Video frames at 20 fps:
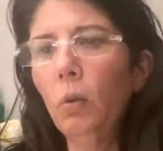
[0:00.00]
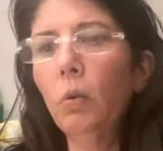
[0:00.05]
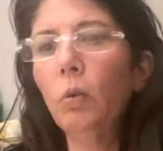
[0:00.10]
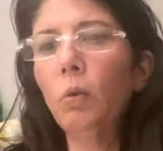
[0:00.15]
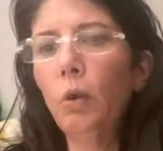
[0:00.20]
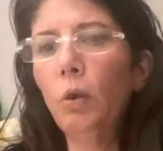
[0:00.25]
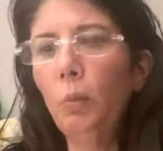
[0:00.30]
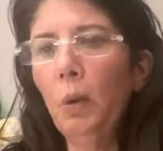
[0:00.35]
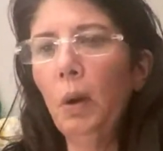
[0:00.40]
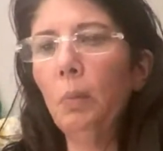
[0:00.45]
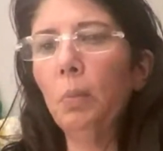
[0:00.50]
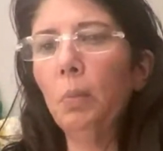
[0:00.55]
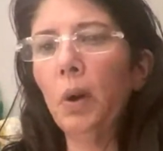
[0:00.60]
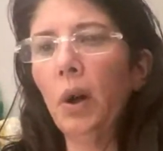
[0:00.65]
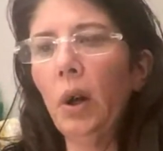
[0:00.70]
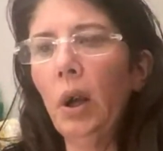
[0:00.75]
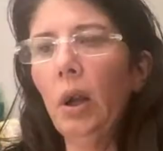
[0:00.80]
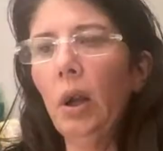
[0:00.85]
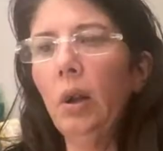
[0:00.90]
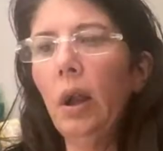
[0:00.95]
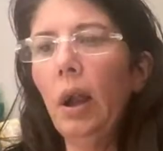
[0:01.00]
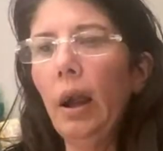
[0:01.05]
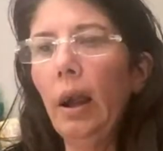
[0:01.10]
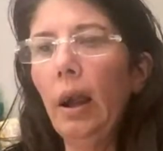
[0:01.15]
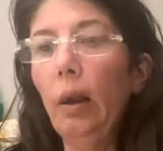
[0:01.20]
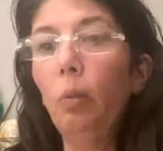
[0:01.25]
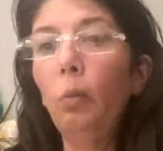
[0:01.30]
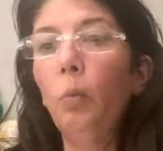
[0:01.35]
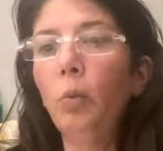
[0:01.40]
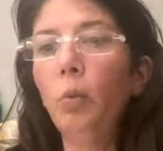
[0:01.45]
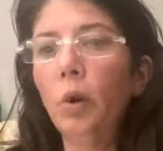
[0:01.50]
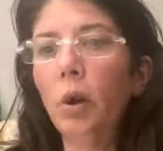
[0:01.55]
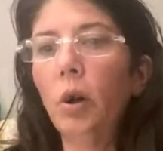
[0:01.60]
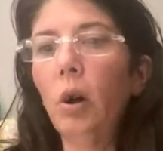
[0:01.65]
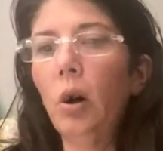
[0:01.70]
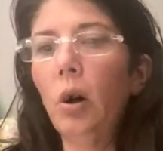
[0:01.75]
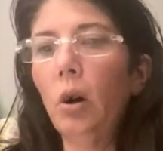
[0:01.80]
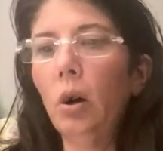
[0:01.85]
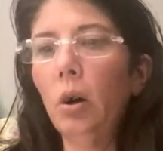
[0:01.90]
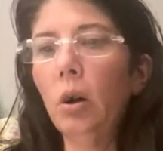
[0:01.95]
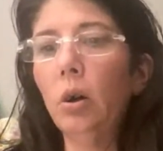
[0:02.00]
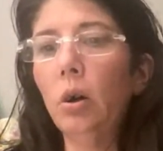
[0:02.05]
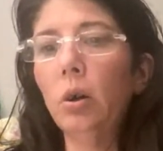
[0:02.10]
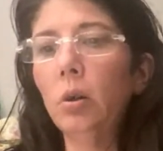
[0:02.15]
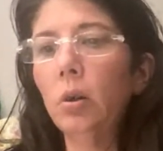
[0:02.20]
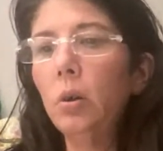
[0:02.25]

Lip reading: remembering, hey, we're all